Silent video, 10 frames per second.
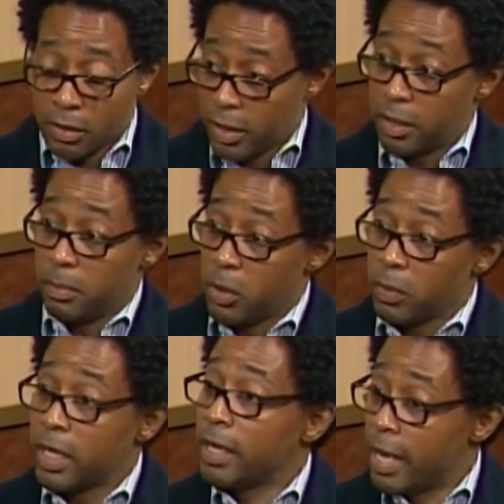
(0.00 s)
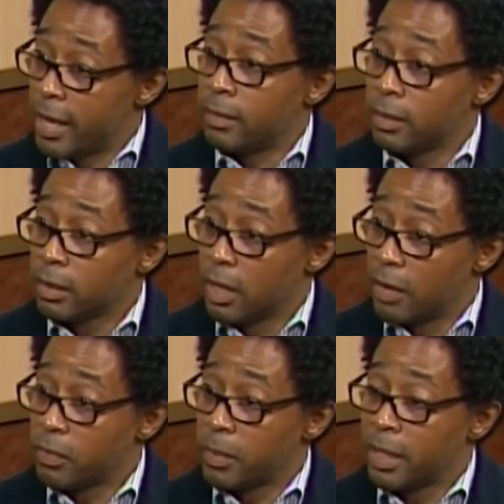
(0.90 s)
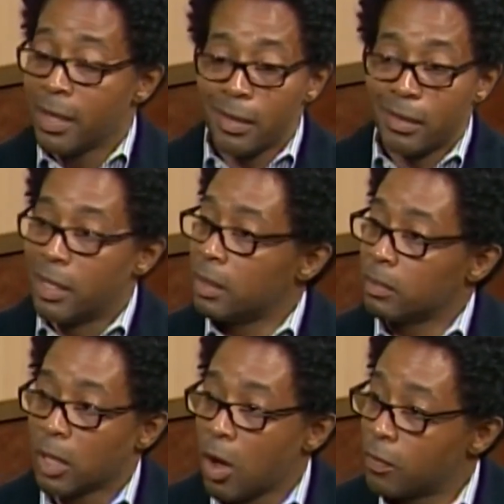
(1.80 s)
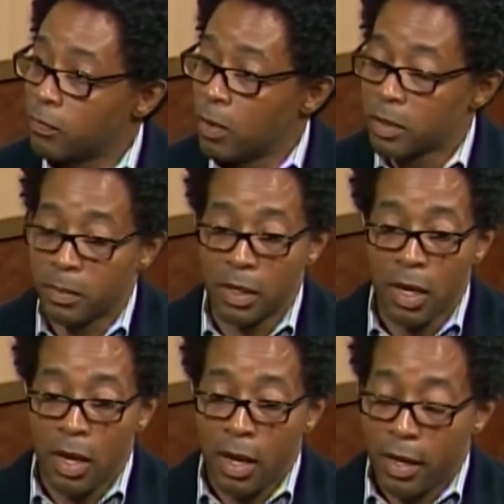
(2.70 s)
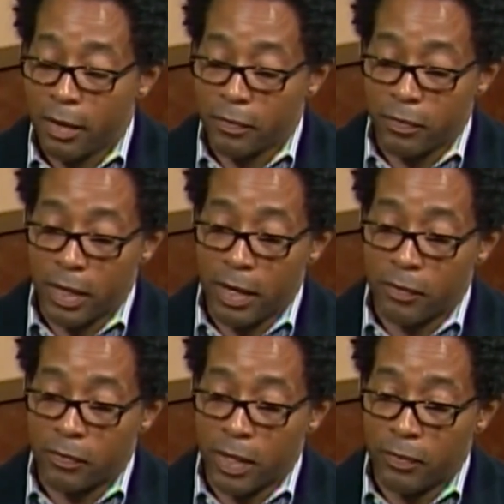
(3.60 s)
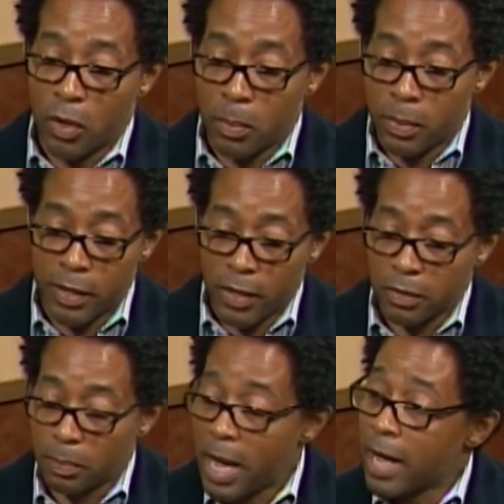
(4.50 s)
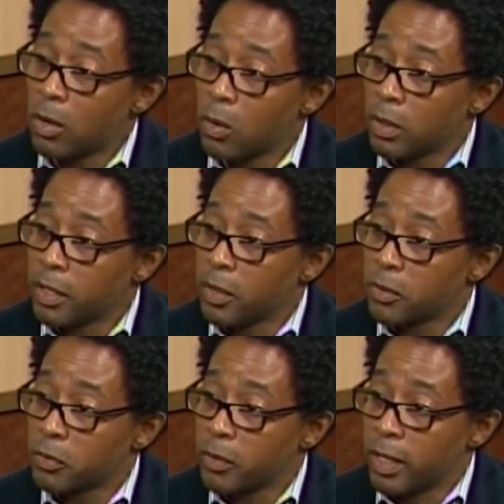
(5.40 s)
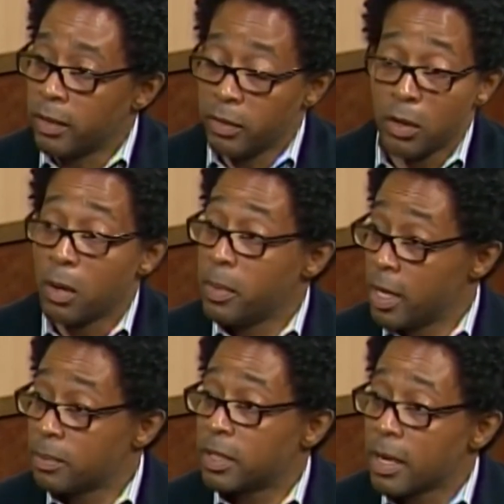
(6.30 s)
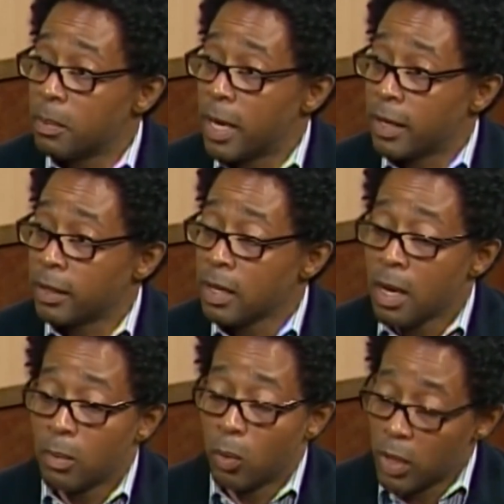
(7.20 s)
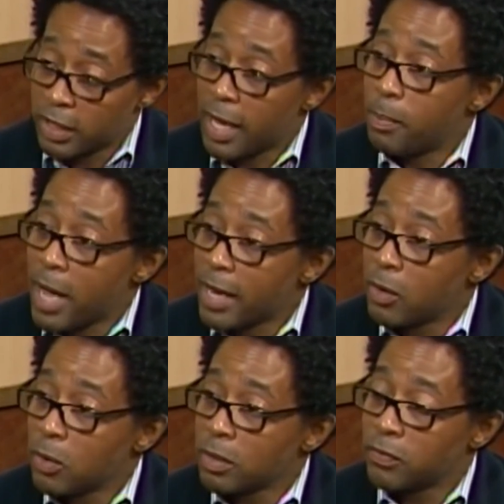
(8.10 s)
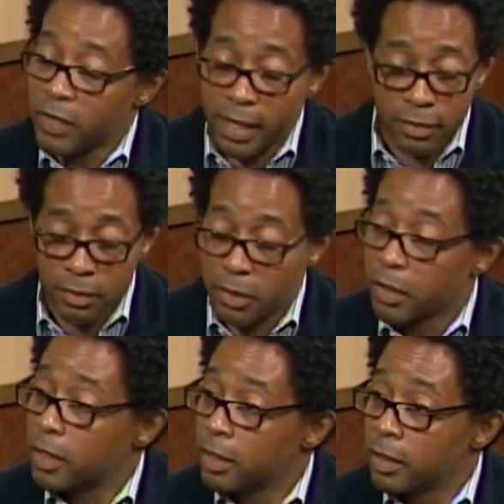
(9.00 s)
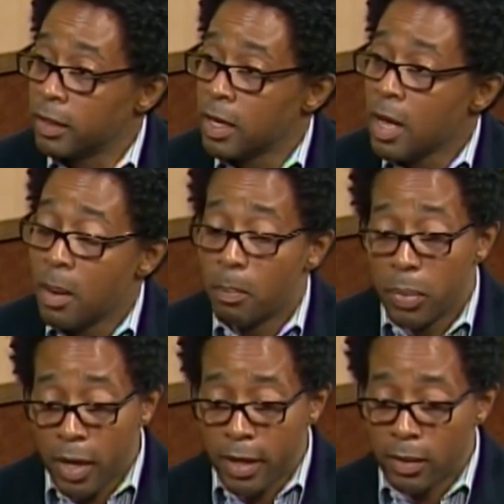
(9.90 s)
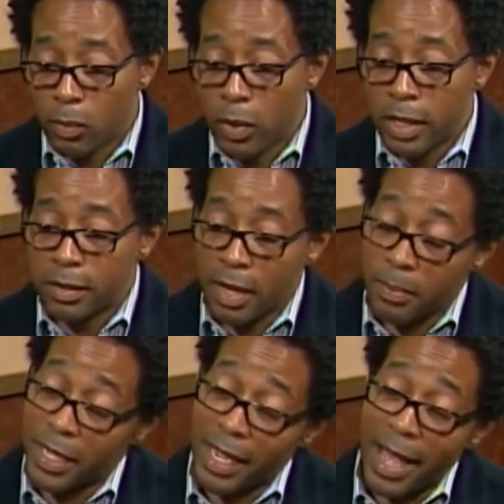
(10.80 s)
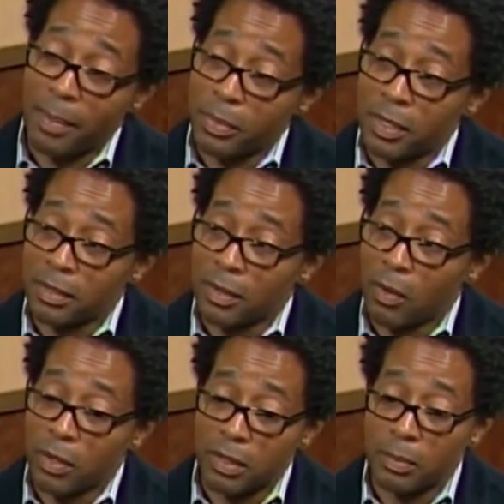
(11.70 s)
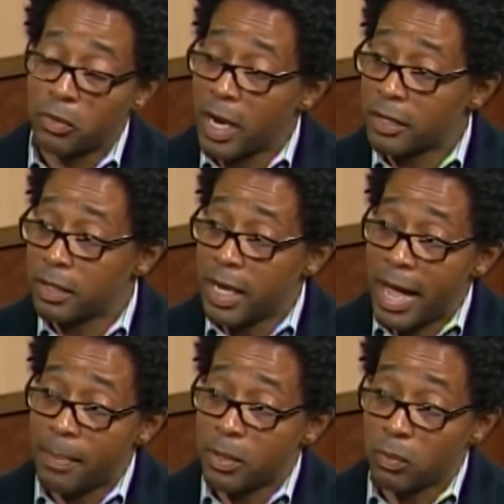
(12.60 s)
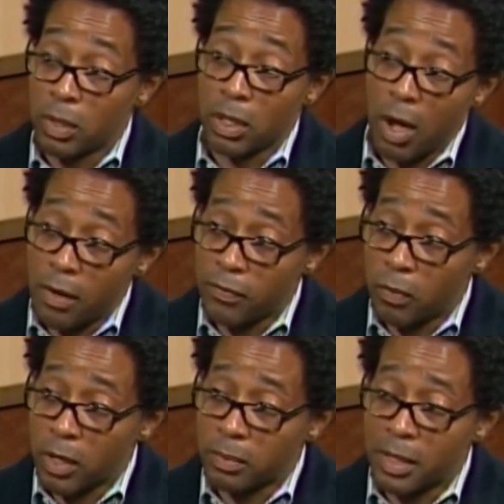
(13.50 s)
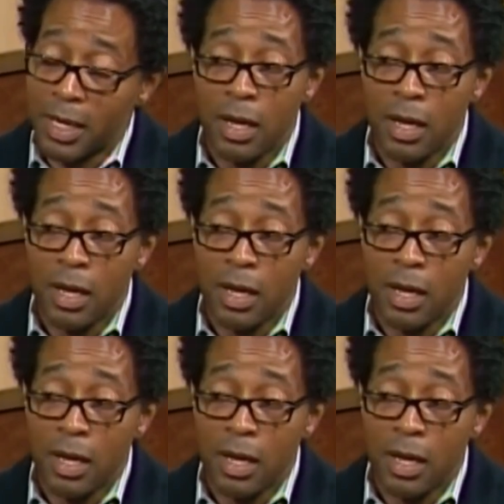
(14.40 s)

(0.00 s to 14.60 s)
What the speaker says: the community and government than law enforcement. If there's a pothole in your street, you're gonna be upset about it. But once that pothole is fixed, you're good. But when something happens or some tragedy happens with law enforcement,